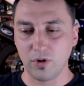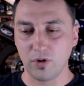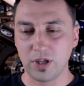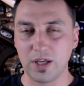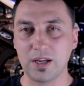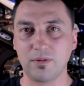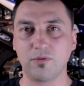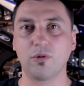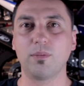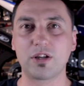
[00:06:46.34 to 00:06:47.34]
heated
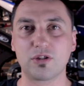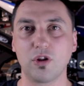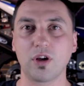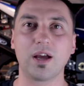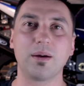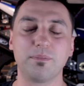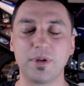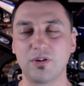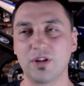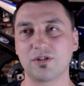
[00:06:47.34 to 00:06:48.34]
for much longer
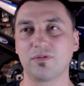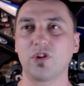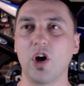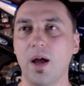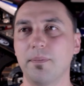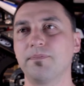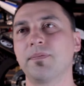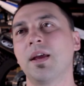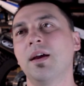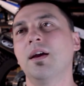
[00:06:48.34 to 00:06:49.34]
periods of time.
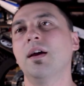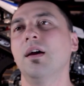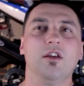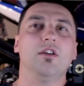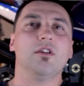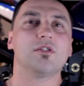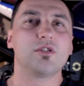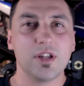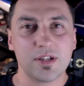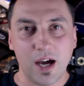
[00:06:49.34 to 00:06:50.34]

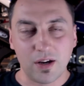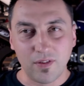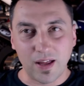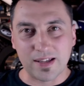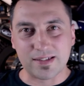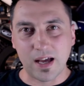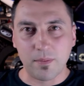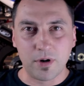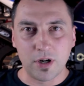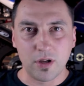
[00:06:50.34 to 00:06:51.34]
So that's kind of like a
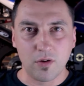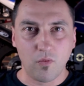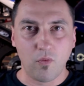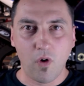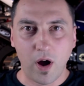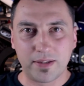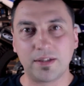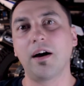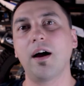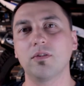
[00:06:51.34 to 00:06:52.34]
summary why
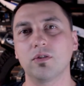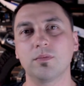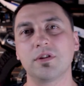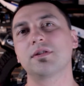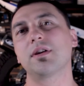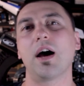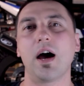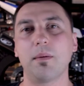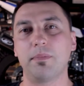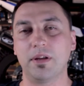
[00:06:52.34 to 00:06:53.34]
tire warmers
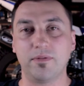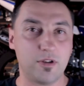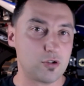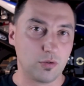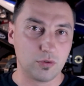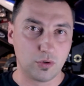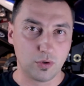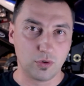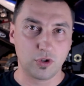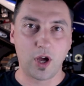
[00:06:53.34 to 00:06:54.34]
are beneficial
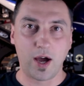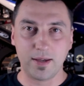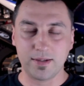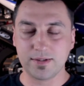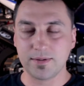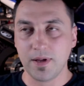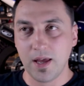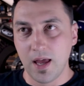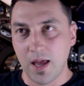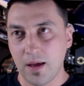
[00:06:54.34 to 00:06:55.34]
to tires.
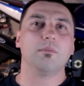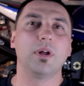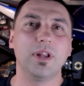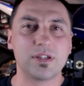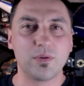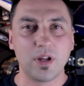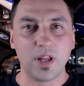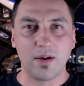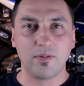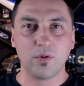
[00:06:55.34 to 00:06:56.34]
But let's
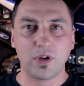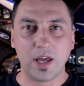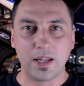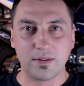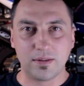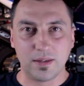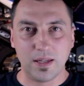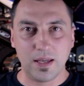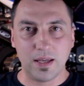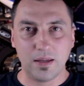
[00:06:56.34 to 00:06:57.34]
quickly have a look at
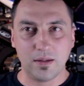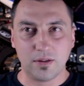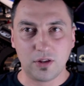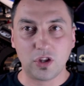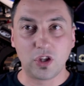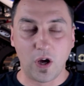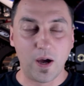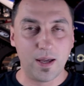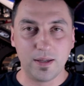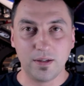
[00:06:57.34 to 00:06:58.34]
the
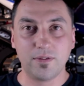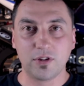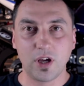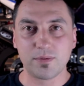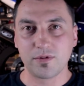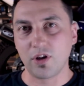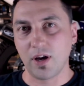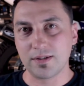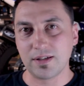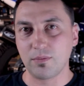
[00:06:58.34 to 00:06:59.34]
different types of
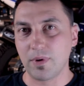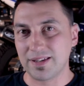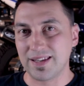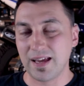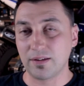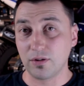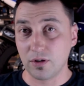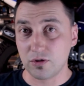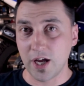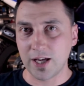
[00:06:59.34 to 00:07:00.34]
tires that you might take to the
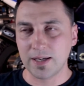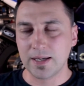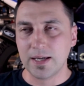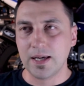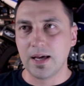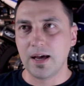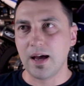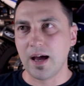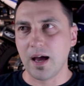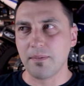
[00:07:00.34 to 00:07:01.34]
track,
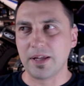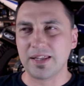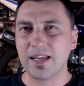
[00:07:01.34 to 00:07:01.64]
and